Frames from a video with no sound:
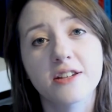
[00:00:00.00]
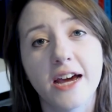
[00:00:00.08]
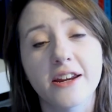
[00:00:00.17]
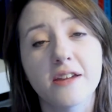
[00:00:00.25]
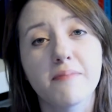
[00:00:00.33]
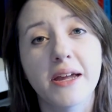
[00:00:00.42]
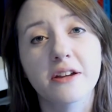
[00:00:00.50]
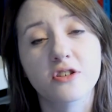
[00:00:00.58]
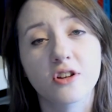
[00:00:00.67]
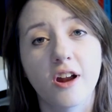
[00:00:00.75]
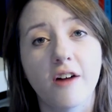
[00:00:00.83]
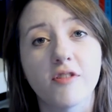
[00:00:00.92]
Danny makes
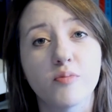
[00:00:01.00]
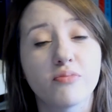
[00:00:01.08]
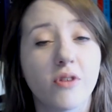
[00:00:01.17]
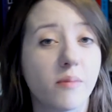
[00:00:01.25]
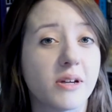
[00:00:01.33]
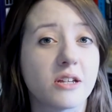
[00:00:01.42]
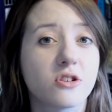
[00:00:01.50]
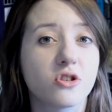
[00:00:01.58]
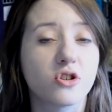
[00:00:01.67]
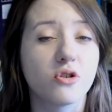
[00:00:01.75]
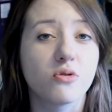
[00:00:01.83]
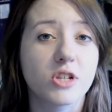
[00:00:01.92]
Clara promise
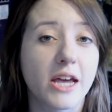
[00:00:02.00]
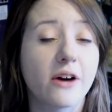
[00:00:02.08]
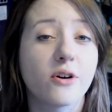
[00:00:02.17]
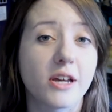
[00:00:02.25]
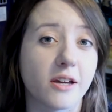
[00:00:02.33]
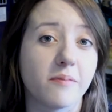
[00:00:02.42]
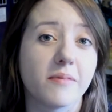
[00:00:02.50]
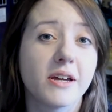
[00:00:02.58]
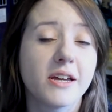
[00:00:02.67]
to tell him